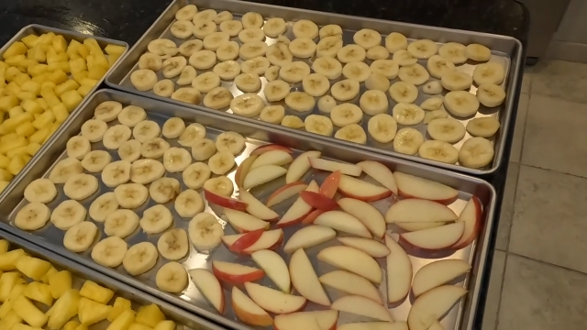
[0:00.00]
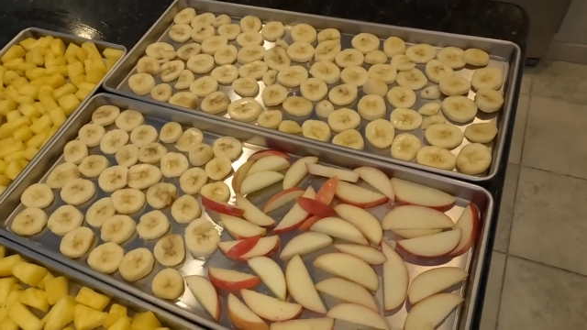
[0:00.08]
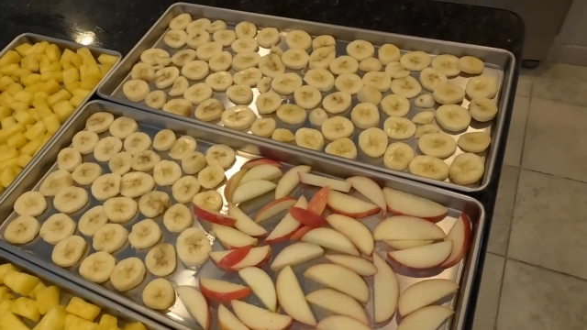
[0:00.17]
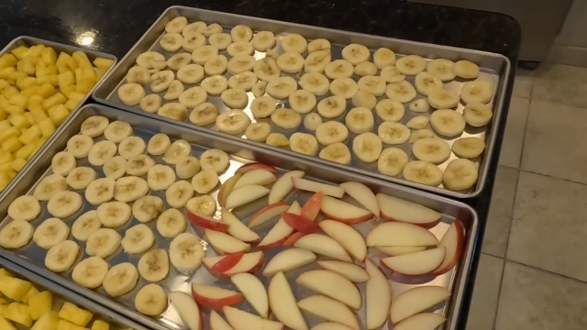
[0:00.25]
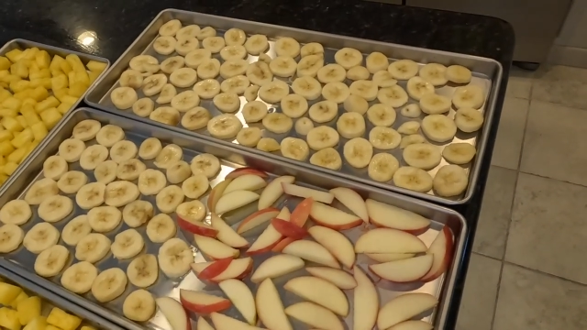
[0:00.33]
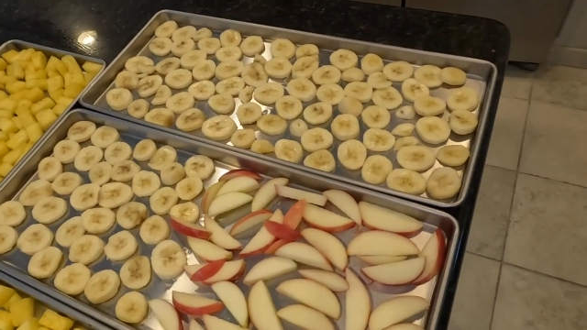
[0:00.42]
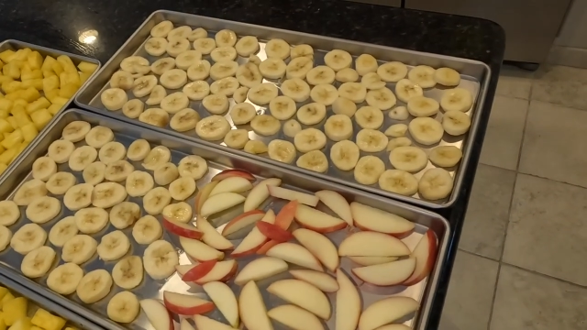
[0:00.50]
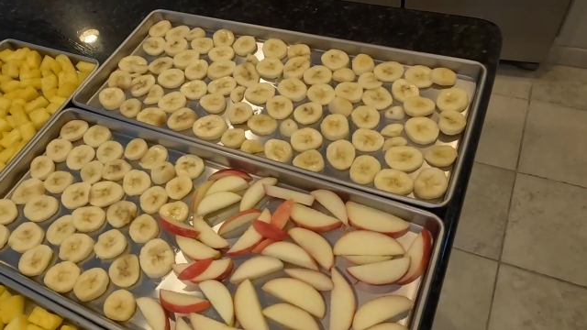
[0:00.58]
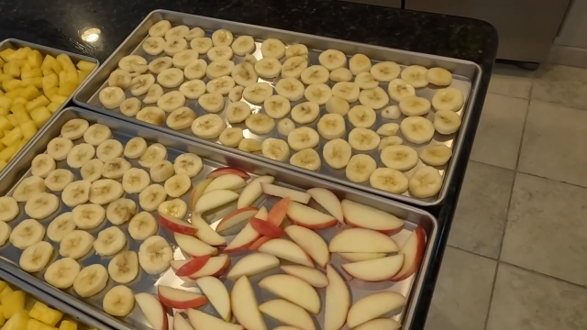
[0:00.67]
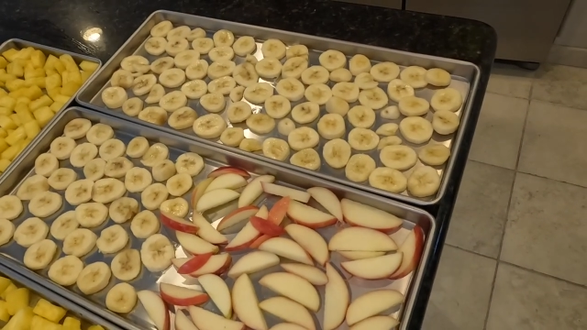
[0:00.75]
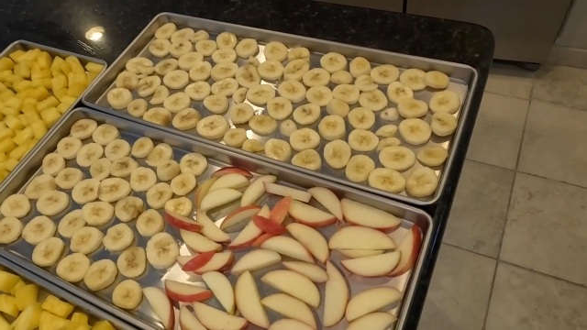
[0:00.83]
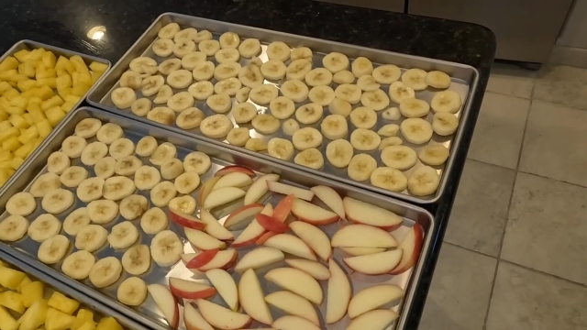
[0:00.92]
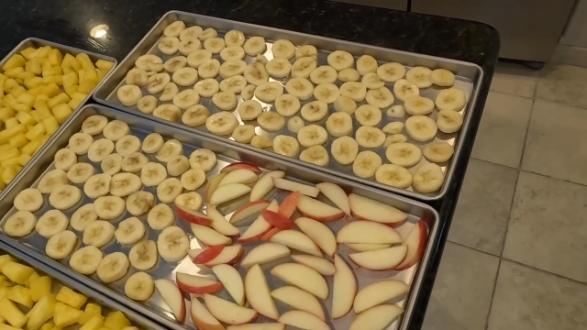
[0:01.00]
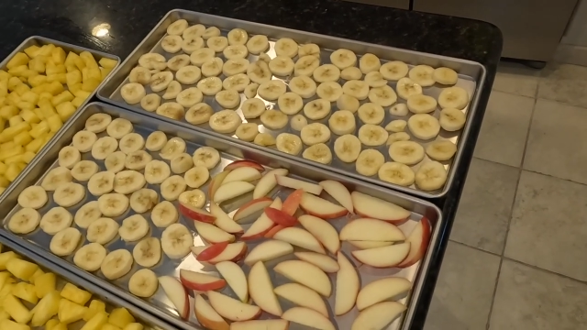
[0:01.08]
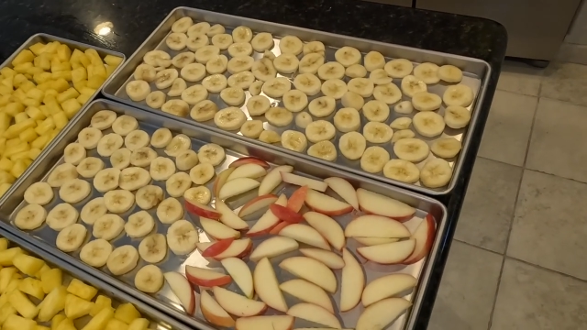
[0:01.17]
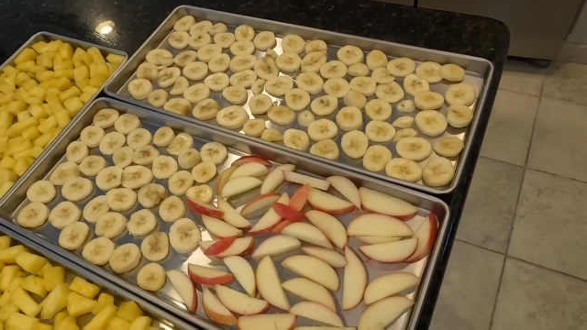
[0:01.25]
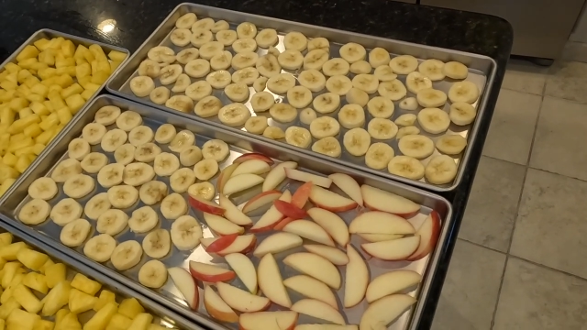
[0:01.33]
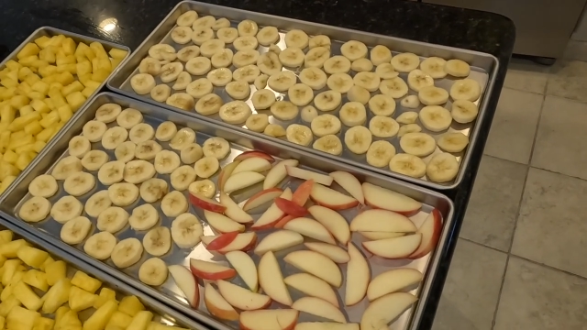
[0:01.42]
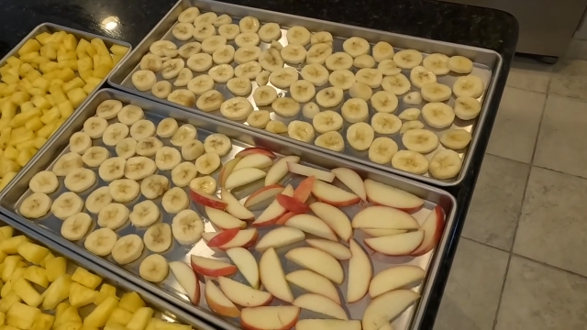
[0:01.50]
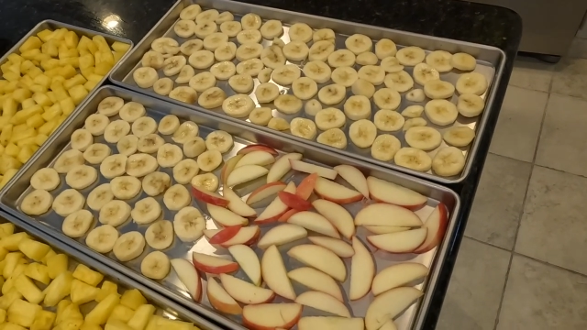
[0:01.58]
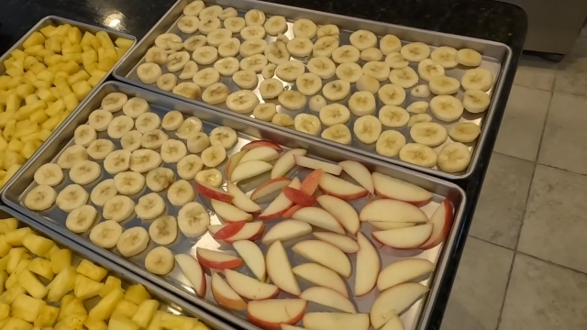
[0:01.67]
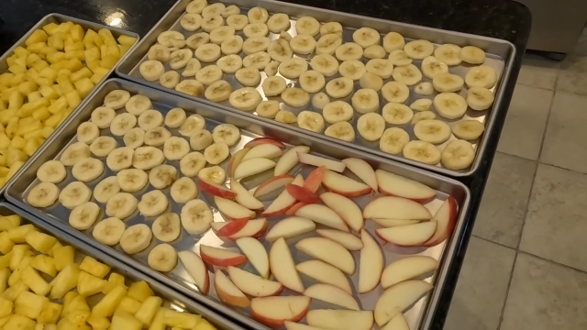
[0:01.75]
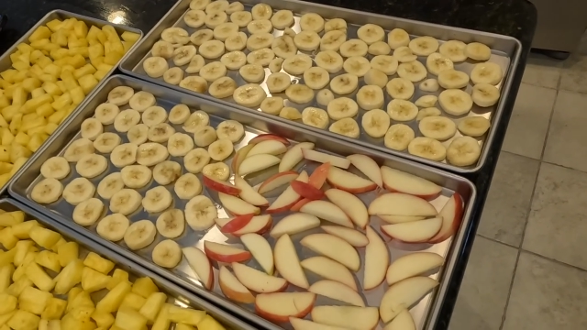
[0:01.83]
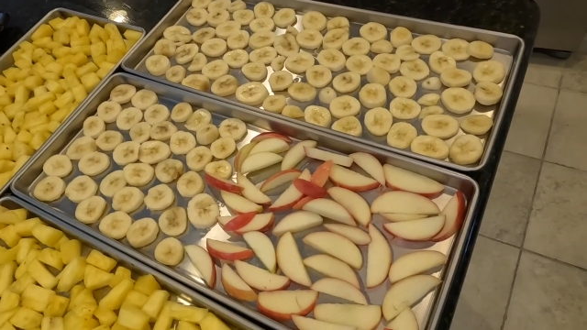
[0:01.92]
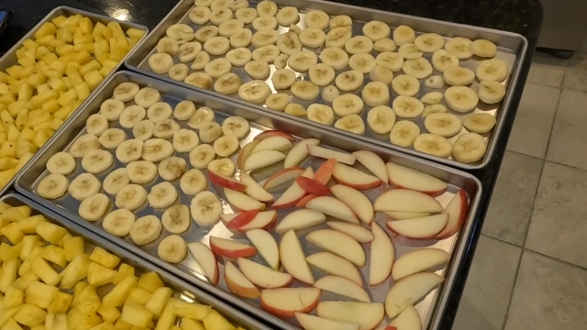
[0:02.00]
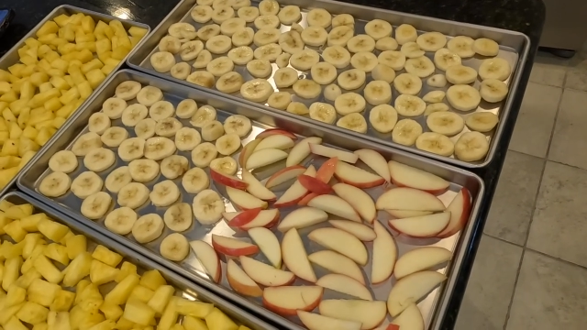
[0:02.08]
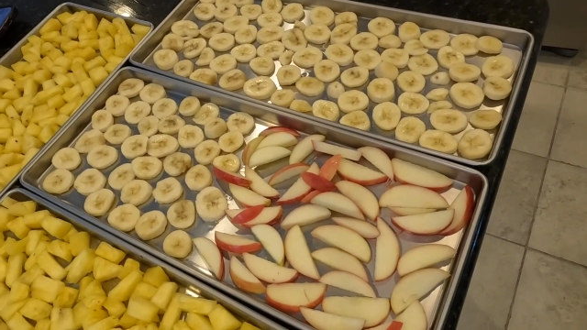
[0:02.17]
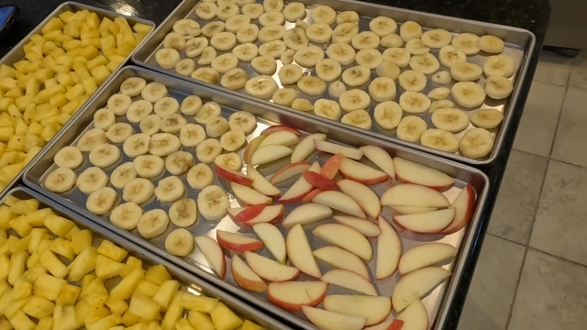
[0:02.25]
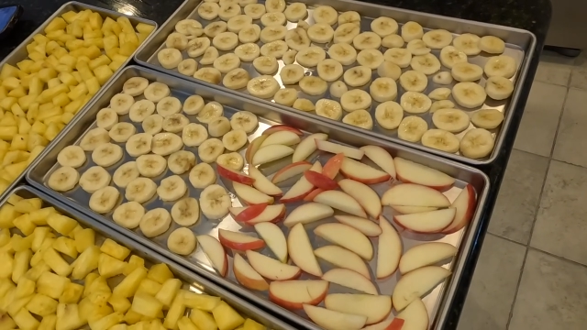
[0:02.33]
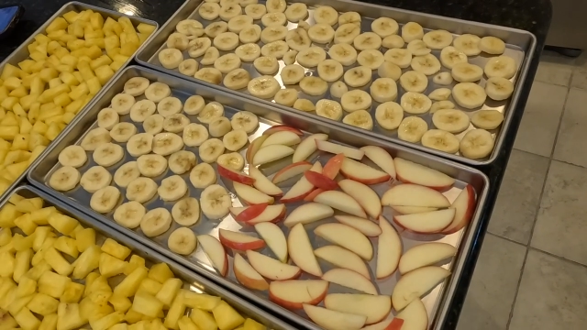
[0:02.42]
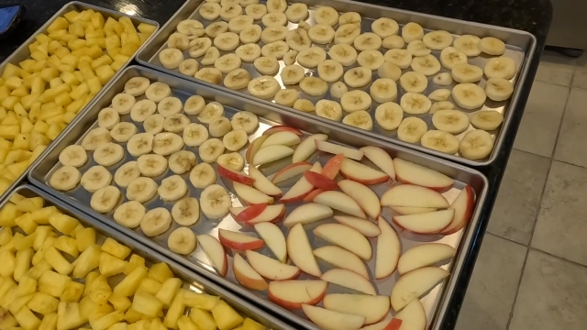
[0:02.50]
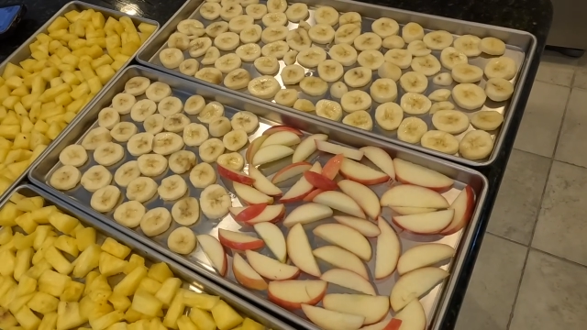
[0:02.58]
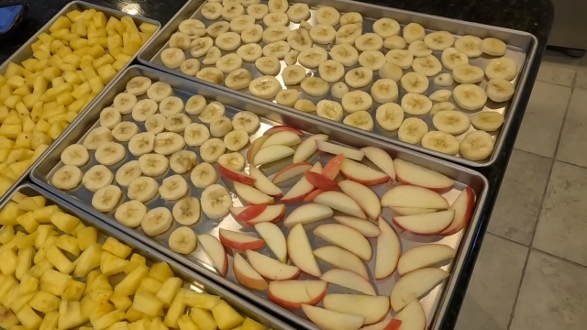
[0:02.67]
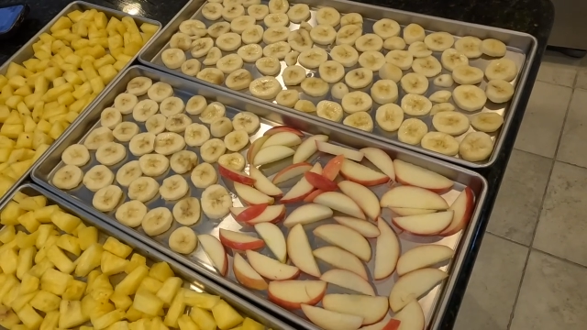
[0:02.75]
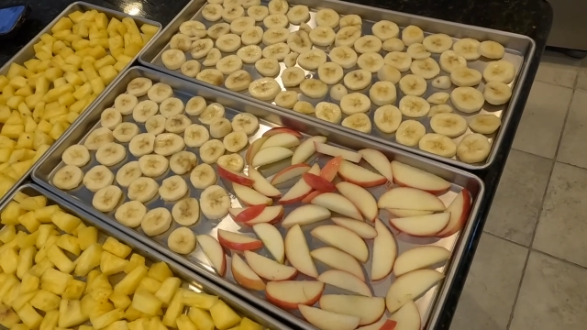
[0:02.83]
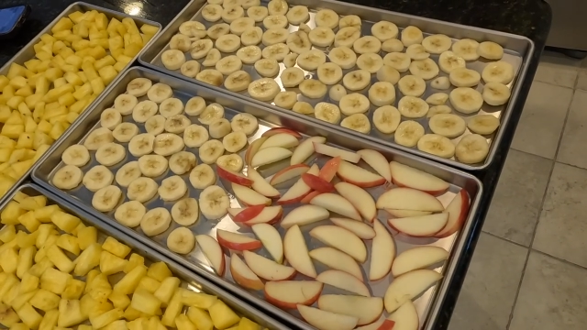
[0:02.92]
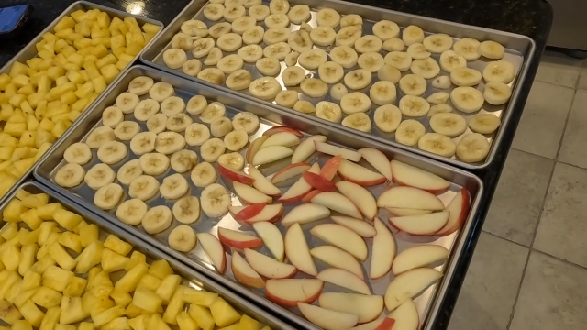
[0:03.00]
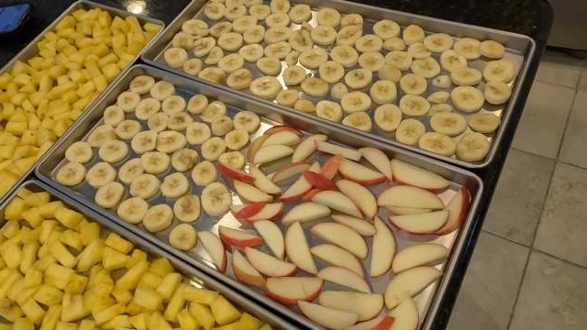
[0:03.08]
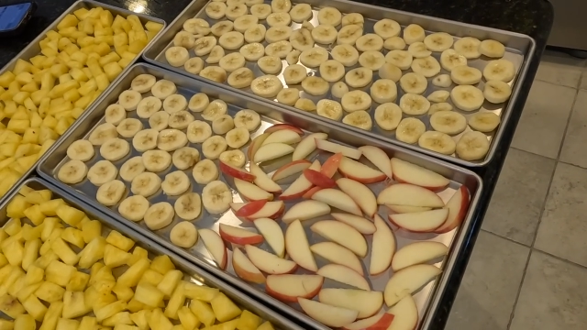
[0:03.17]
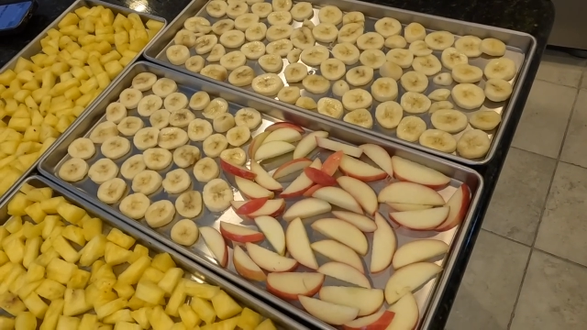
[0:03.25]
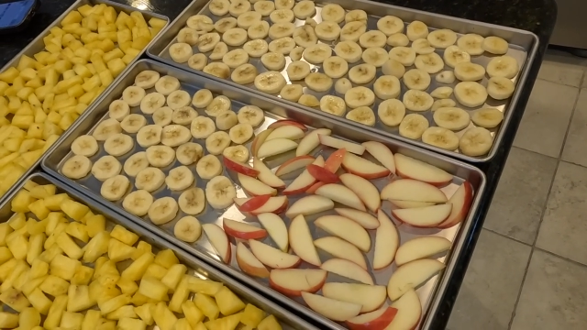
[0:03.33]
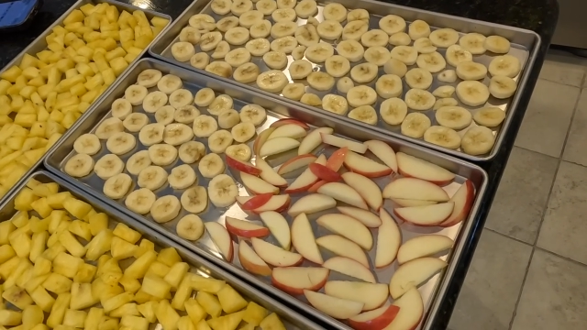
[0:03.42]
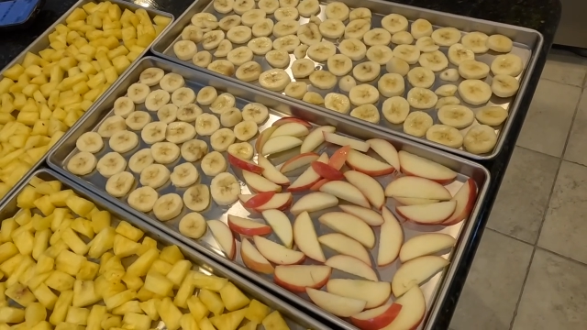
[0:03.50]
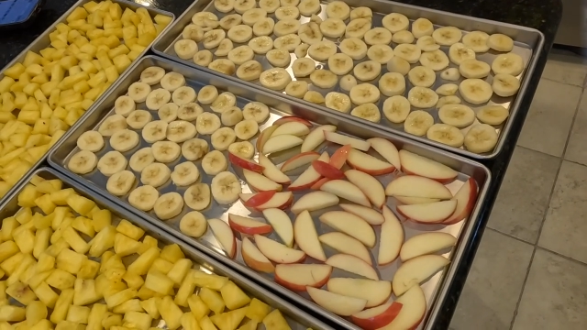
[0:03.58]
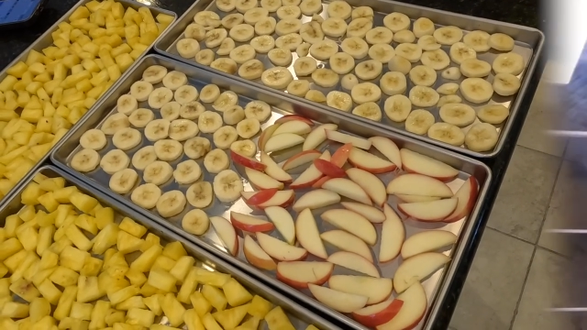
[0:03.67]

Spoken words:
No face is visible, so there are no lips to read.